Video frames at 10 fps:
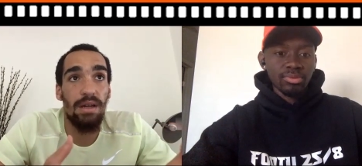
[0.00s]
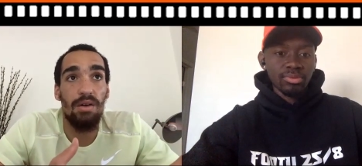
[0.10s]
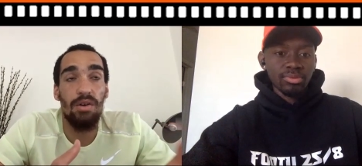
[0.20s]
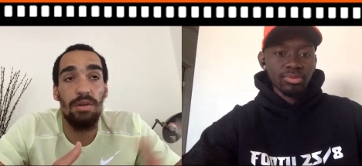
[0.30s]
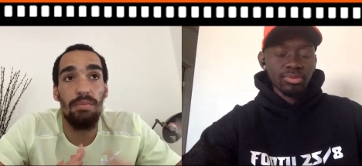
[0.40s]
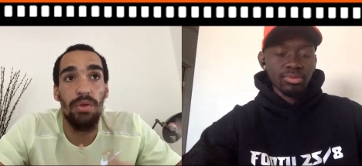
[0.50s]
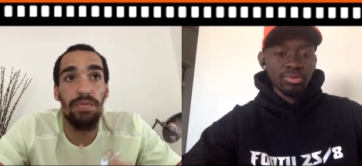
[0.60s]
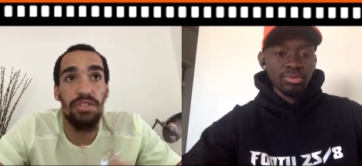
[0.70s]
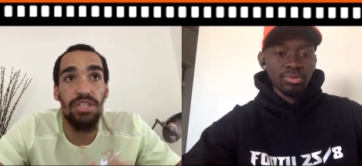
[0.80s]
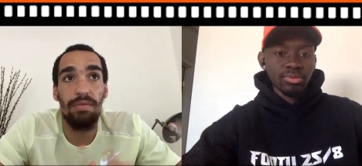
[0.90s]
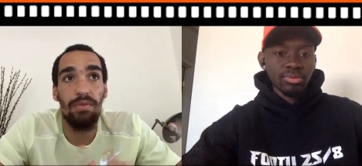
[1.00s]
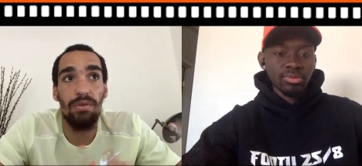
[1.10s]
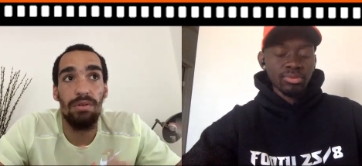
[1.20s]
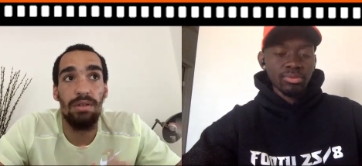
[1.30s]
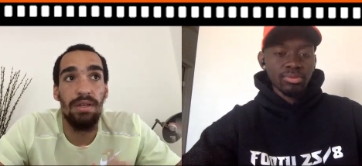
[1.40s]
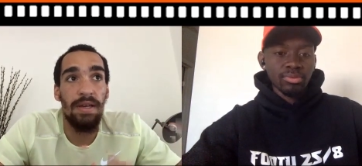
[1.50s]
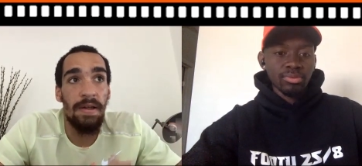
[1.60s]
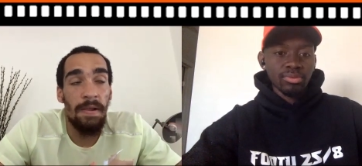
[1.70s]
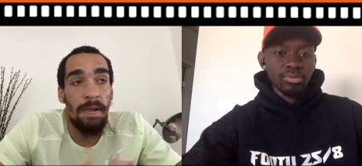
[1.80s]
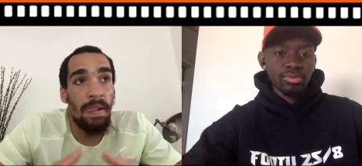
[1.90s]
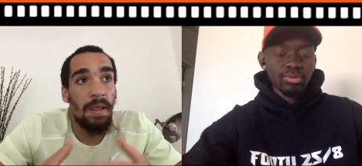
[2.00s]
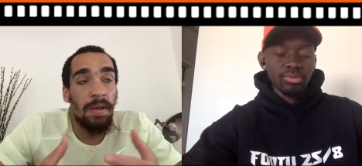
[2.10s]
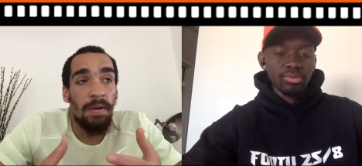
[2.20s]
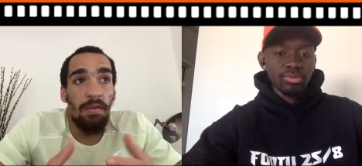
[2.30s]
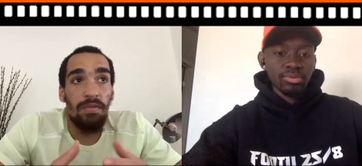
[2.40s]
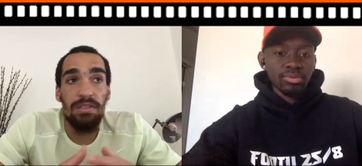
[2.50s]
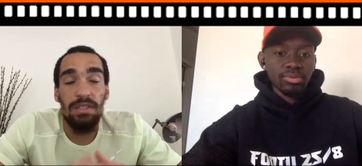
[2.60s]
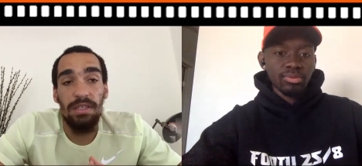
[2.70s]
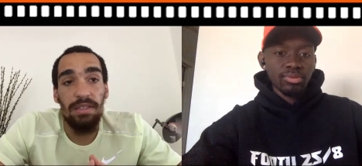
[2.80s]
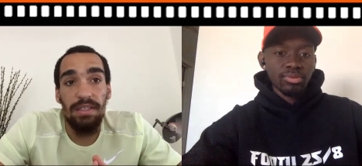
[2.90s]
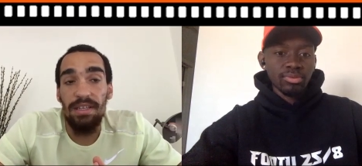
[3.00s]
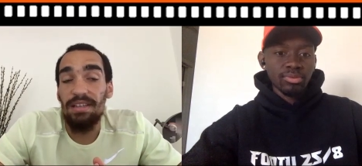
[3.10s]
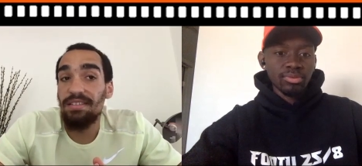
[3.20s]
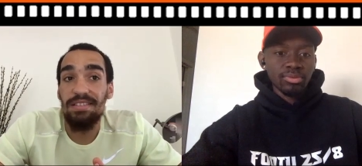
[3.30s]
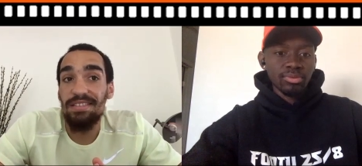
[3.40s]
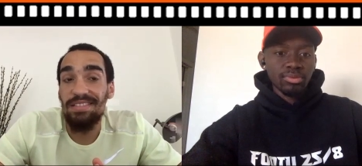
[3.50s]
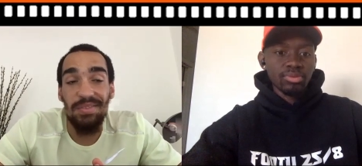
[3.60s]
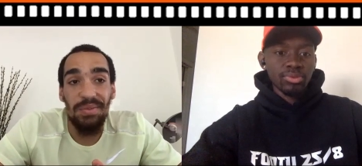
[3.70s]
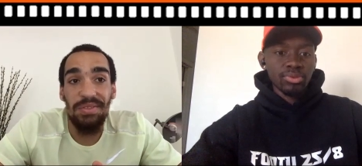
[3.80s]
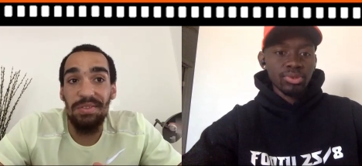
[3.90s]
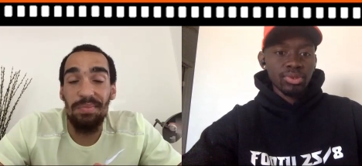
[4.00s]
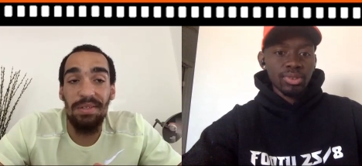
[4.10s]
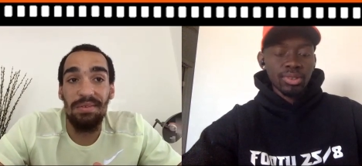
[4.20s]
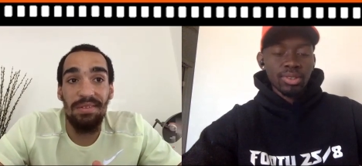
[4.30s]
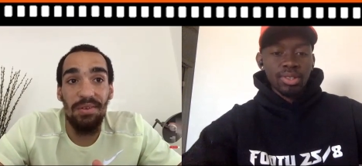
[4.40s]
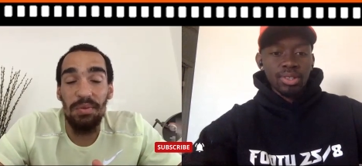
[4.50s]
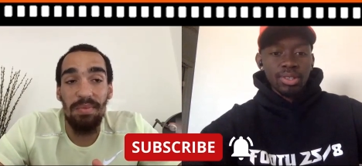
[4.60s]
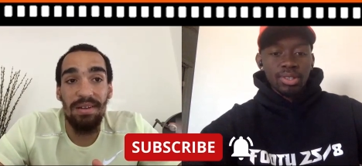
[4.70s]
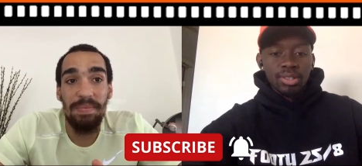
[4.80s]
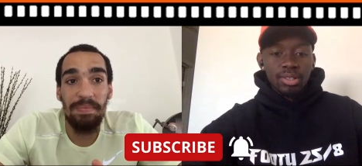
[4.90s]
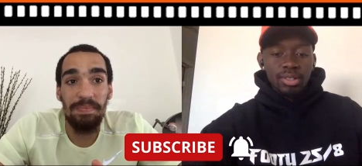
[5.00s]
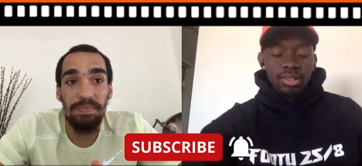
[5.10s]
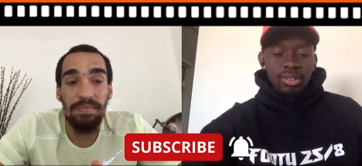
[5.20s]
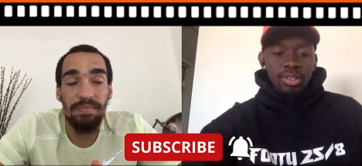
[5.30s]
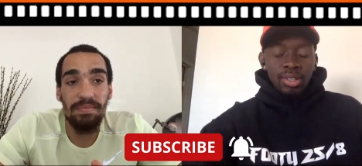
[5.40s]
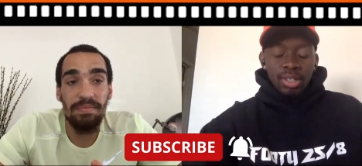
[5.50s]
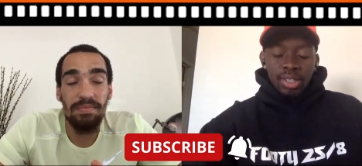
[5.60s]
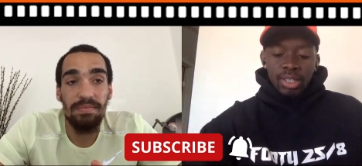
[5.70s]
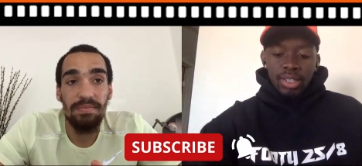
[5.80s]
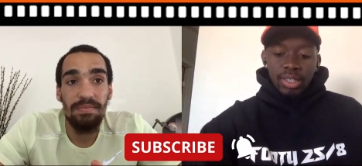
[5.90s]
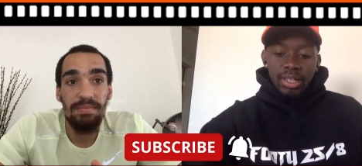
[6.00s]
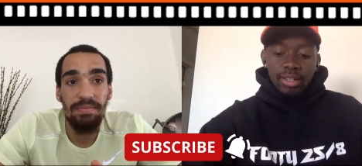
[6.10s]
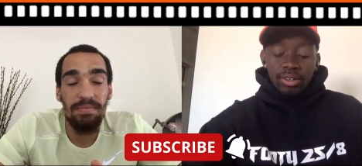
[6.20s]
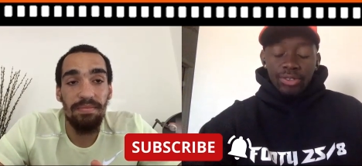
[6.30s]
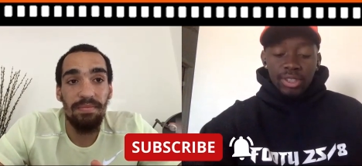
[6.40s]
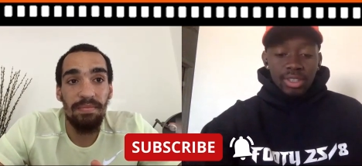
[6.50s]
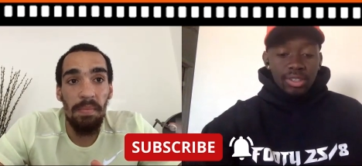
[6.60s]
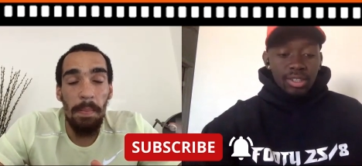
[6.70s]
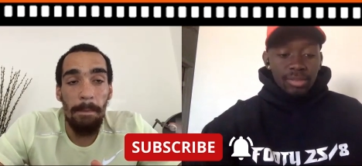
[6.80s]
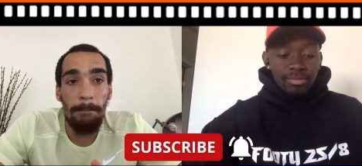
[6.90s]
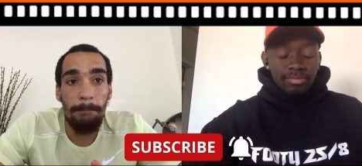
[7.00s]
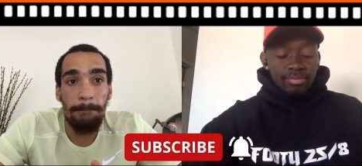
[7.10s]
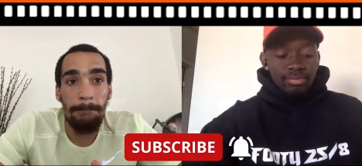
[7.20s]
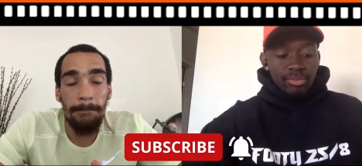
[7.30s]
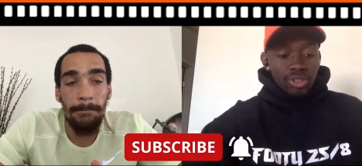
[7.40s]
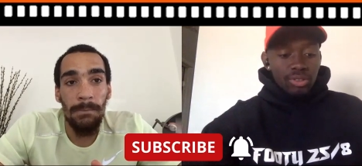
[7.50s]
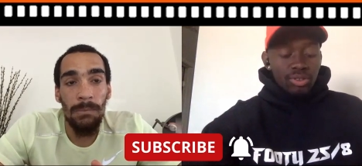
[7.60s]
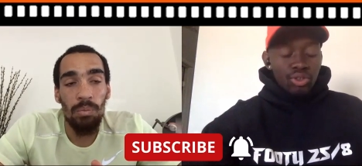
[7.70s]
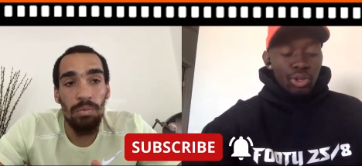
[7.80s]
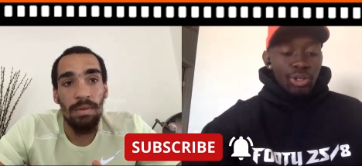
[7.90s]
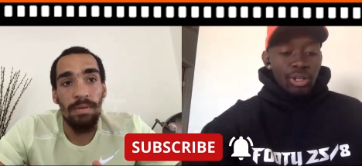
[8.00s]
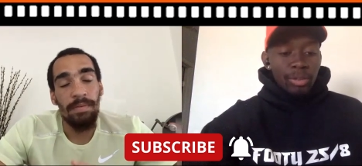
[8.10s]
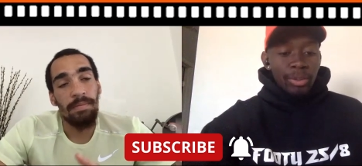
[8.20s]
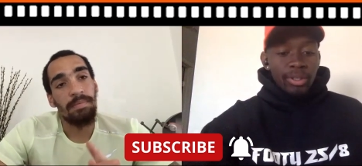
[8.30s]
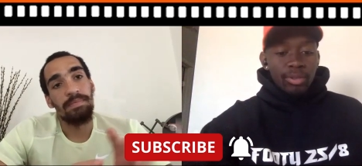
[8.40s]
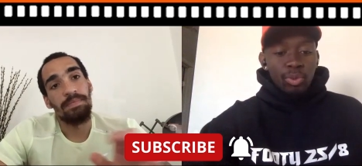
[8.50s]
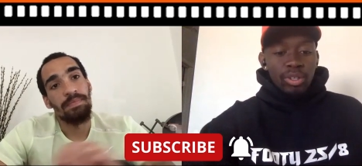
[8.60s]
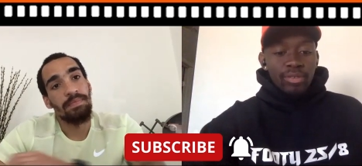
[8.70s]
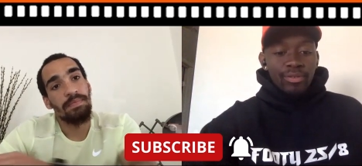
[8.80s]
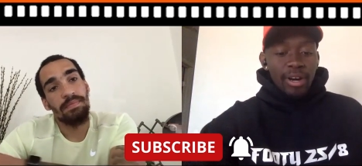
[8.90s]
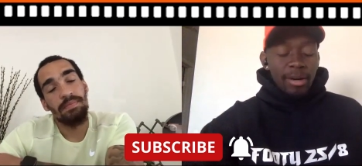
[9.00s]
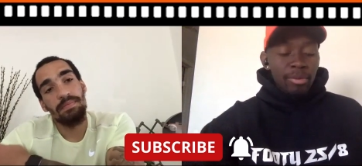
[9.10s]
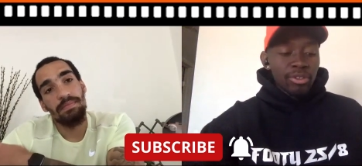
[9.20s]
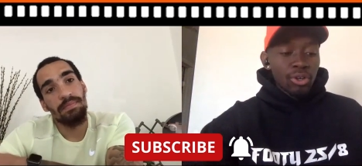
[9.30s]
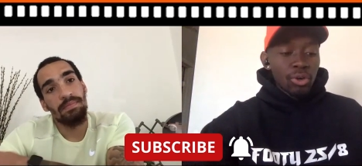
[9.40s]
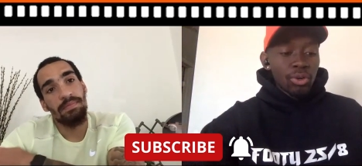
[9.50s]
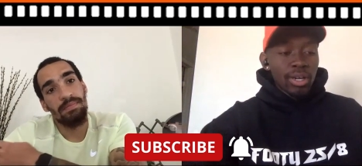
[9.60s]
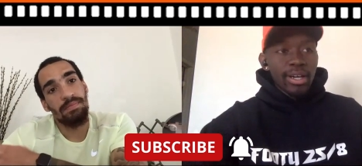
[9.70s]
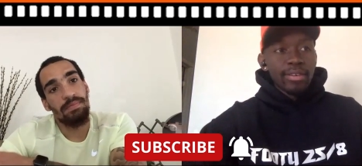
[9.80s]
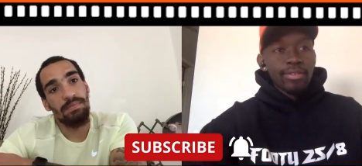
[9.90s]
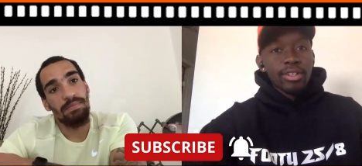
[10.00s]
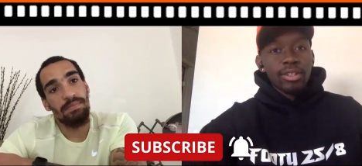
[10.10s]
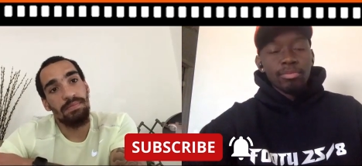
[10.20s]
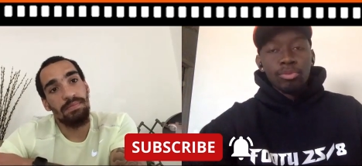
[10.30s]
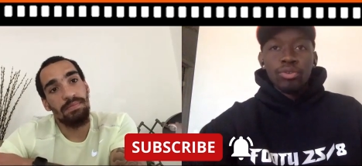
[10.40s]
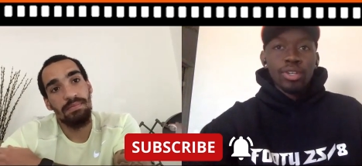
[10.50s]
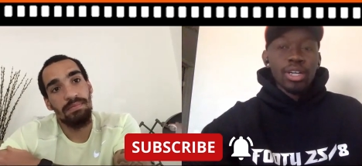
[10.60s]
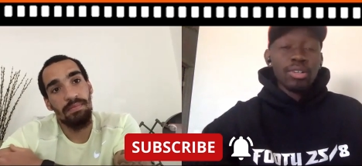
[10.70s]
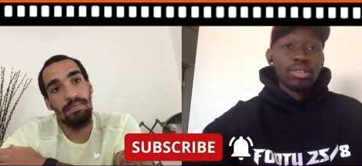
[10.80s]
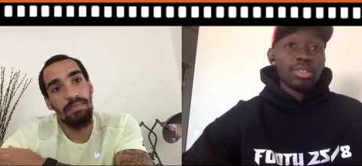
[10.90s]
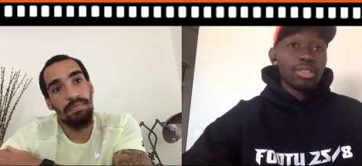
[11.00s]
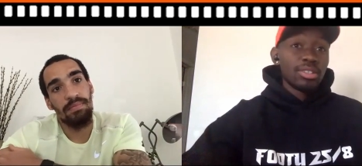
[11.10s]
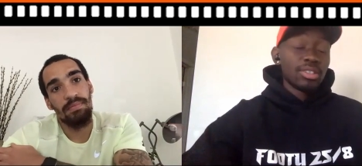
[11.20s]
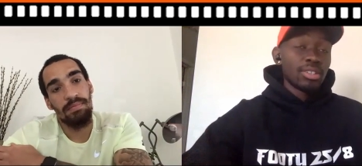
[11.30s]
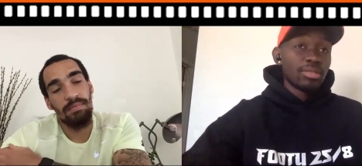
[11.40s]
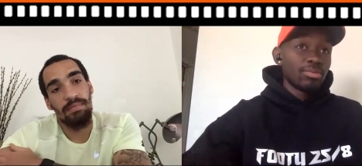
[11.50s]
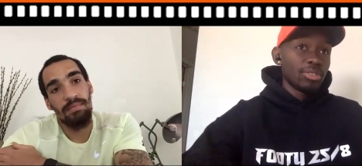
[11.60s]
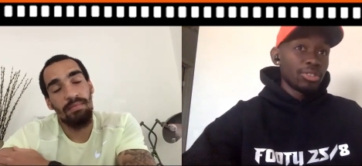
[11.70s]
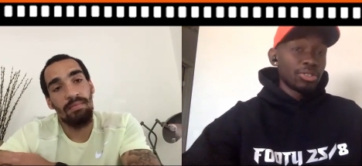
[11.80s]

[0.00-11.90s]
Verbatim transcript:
Speaker 1: that, I got the move to Sheffield, and obviously, yeah, so, so it's just been good, man.
Speaker 2: Yeah, obviously, um, you know, growing up in one environment your whole life and then moving out, you know,